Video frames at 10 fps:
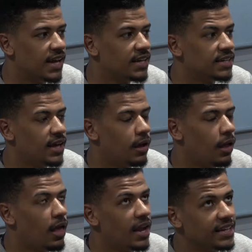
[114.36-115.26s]
it,
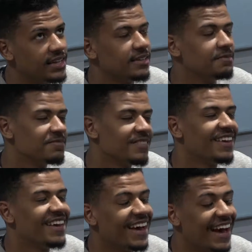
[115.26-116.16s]

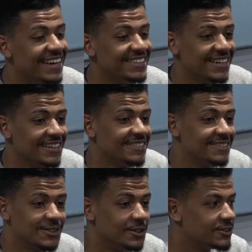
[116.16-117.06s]
Allardyce
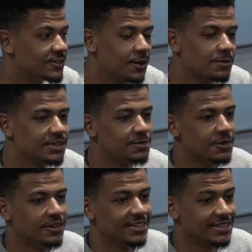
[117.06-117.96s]
has got so much
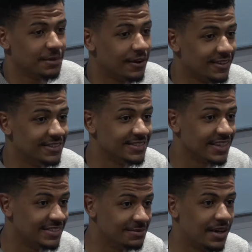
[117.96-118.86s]
more experience
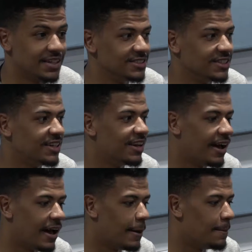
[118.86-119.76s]
as a manager,
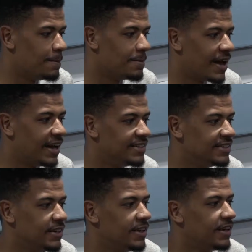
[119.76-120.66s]

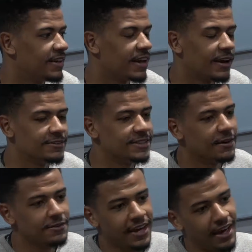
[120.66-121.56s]
and Gareth
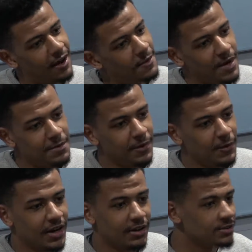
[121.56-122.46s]
Southgate, I remember
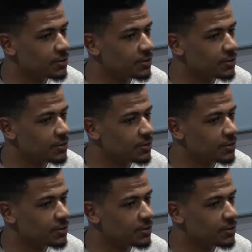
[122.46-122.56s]
when I was